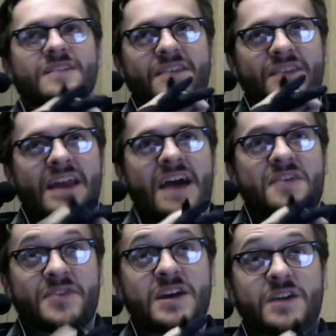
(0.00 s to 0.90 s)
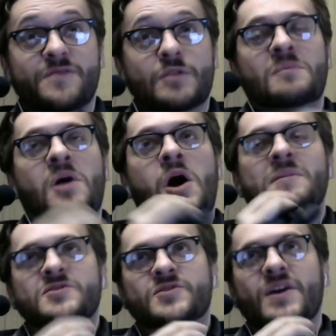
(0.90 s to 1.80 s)
that I think of your mom
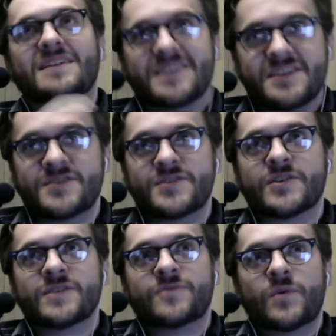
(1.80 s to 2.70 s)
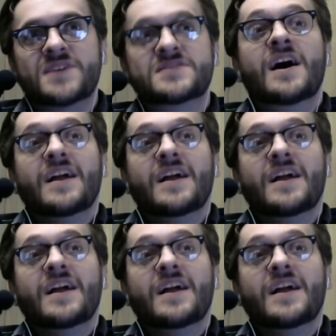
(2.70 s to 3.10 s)
and try to listen to her voice,